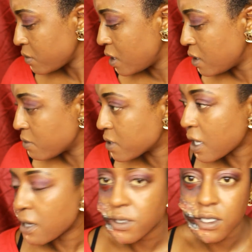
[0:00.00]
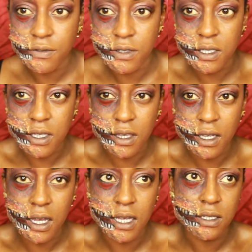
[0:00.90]
and there was an hour difference I
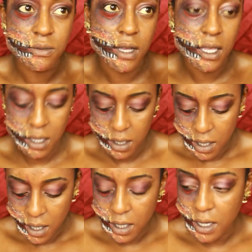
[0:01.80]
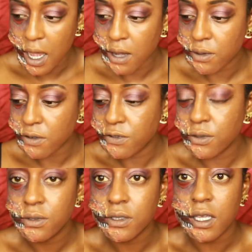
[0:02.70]
think I had to wait an hour
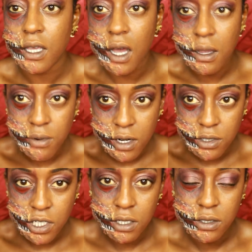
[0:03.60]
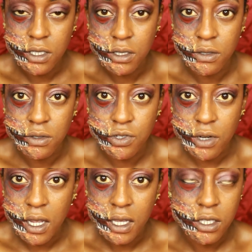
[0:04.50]
for the eyebrow gel to
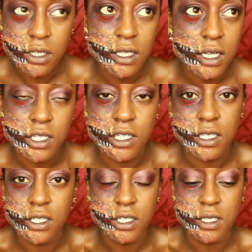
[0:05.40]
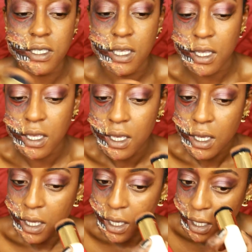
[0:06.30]
dry and you can actually just see
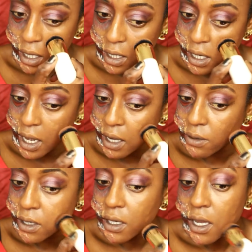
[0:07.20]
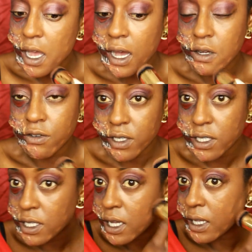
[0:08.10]
in an hour how
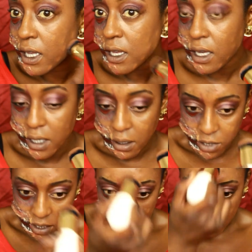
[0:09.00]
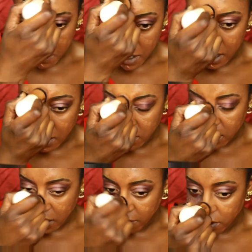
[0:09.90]
greasy I get and I'm just in my house
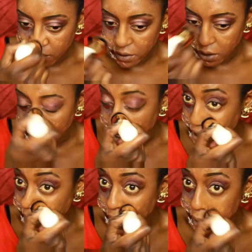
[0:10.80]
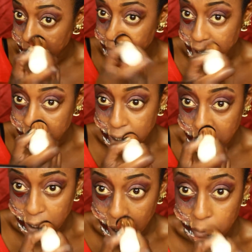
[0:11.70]
I haven't even gone out in the elements
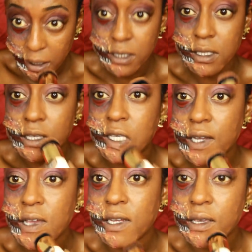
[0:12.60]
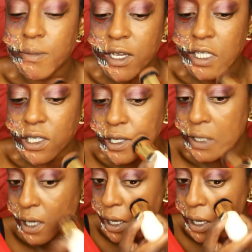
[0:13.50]
you know what I mean so you can only imagine